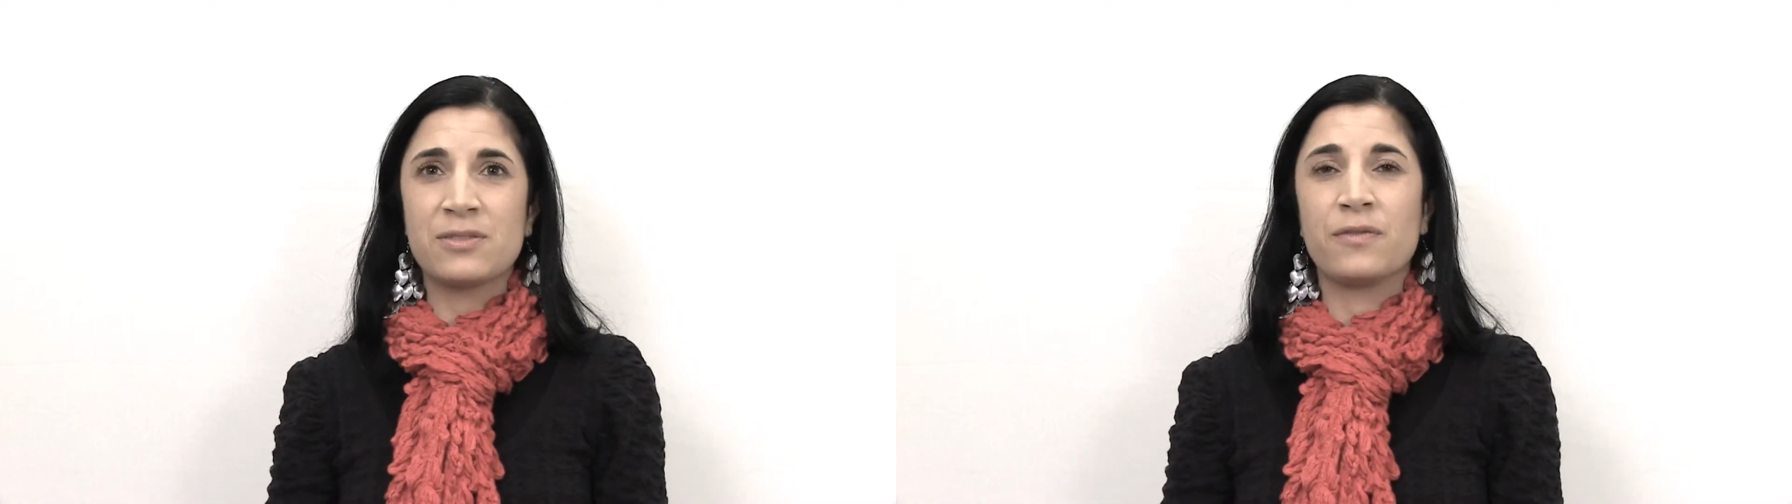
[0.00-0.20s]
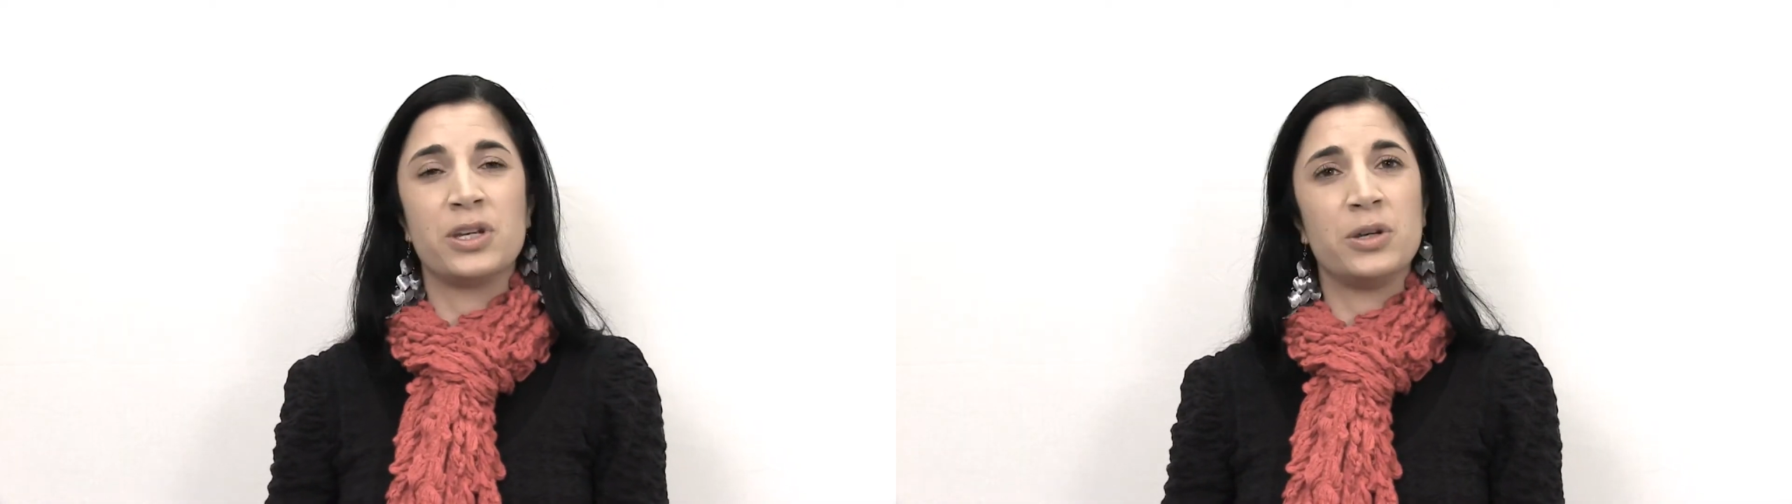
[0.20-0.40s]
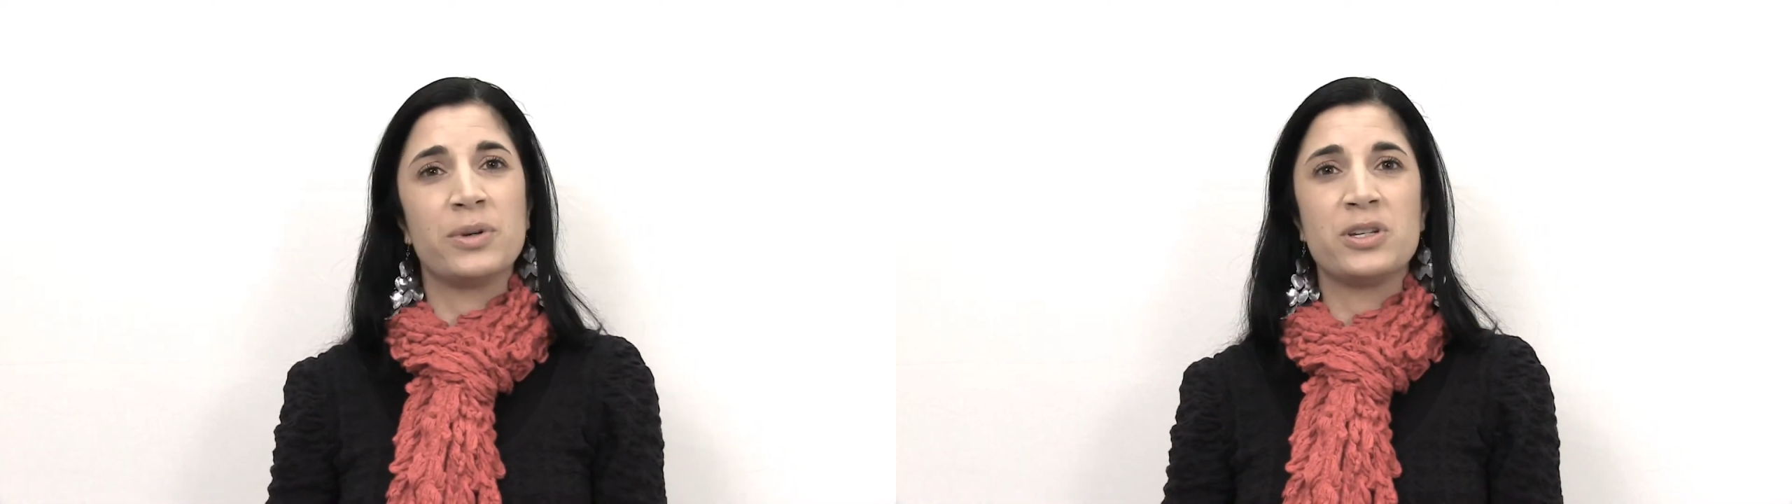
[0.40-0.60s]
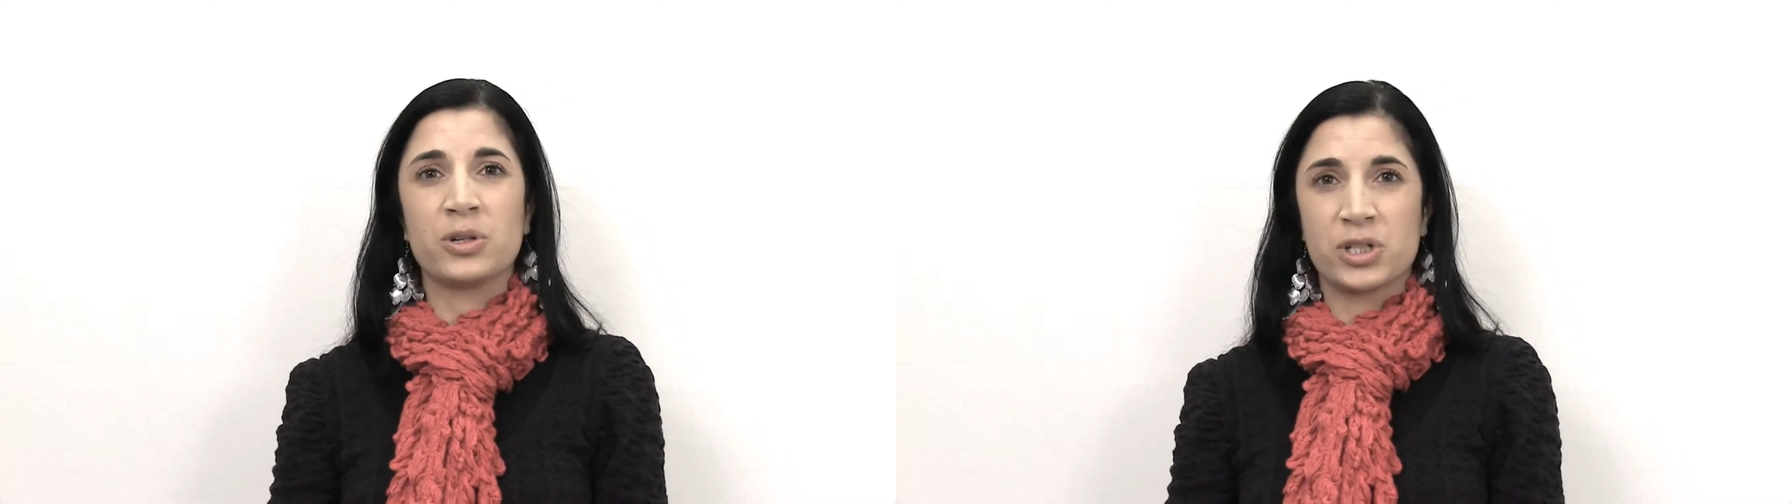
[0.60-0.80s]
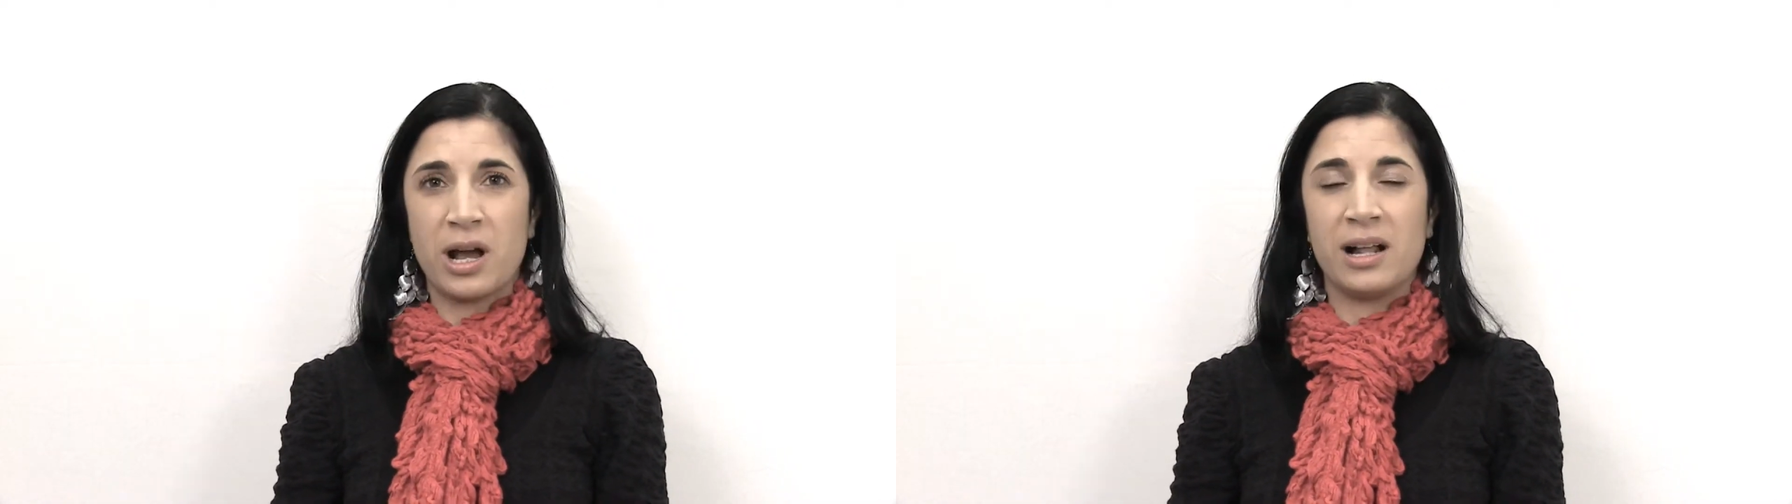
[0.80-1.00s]
for you and your
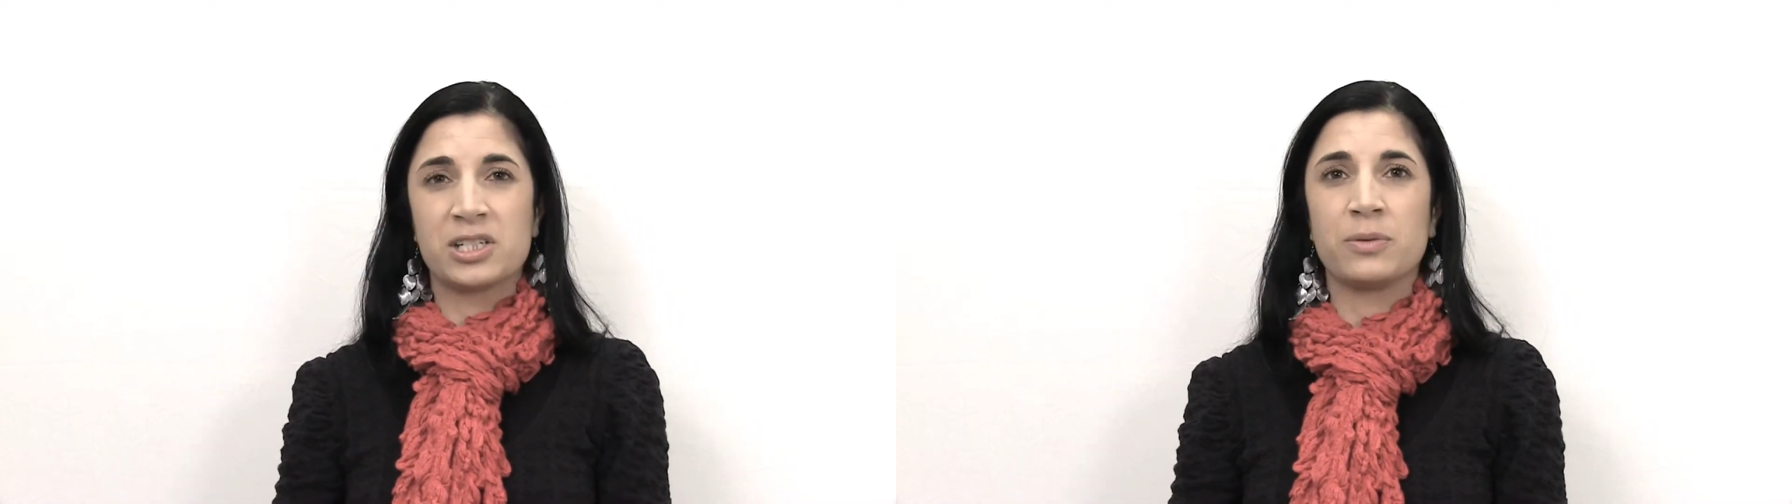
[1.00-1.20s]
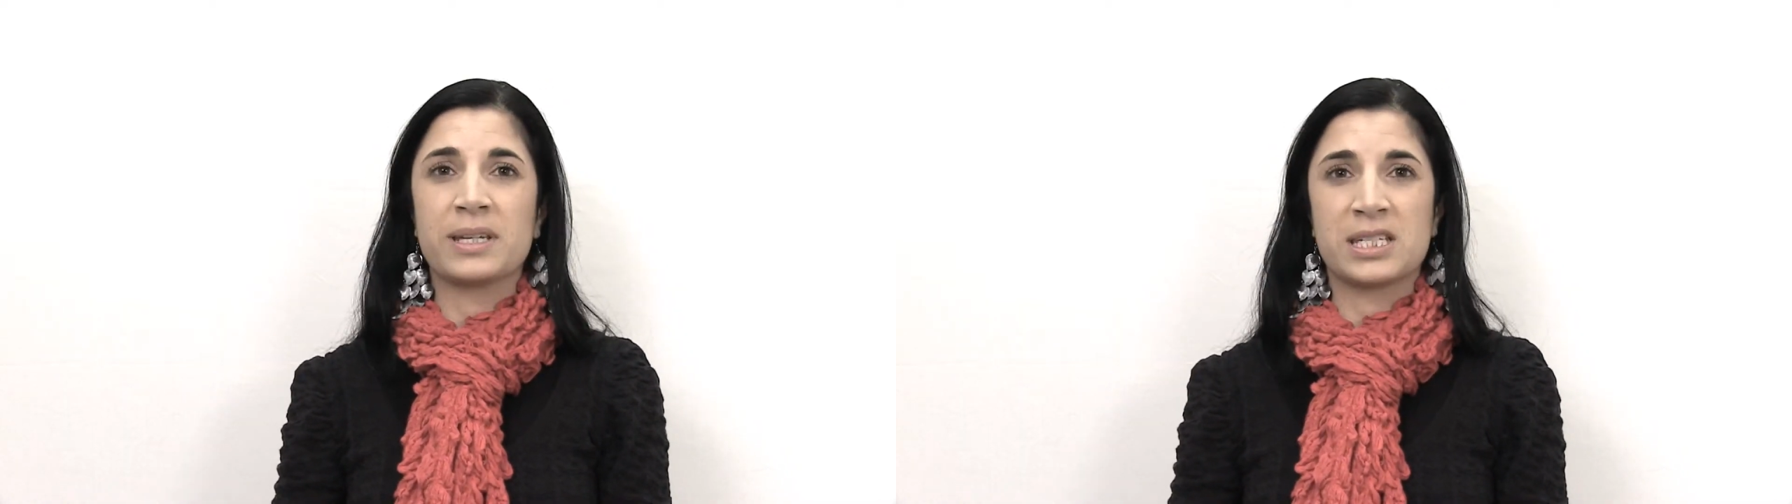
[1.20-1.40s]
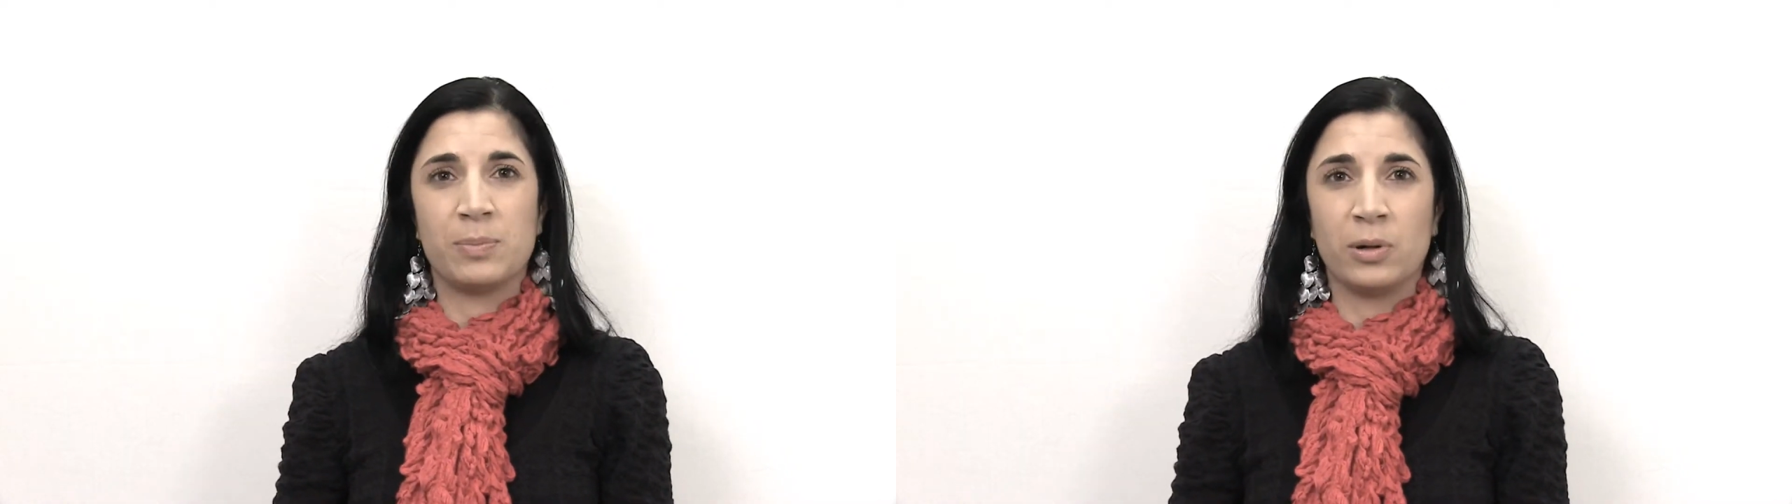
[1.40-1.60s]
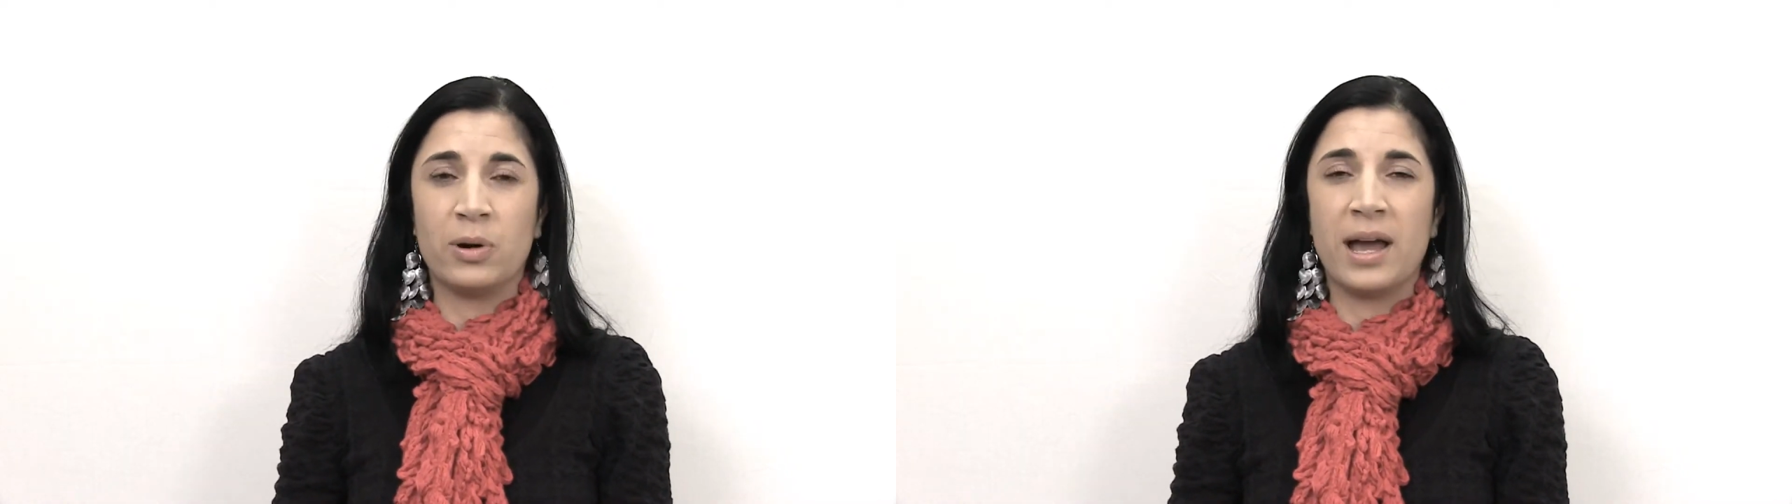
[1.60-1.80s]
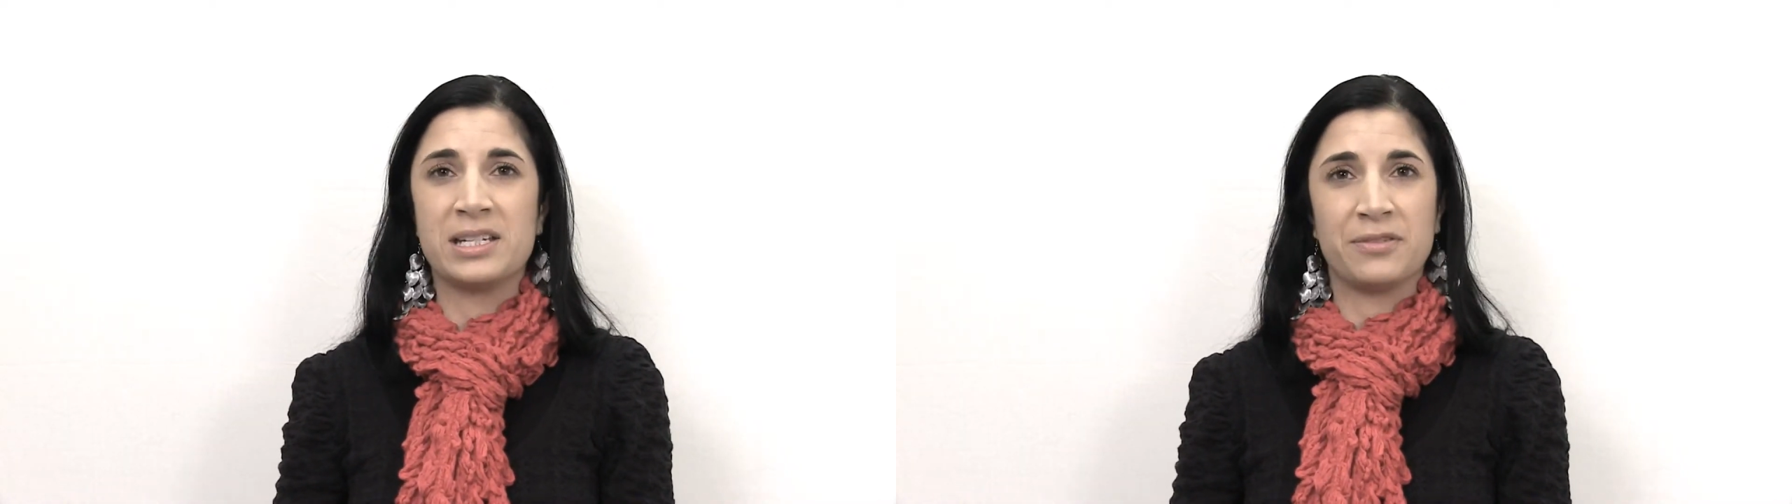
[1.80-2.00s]
child to explore and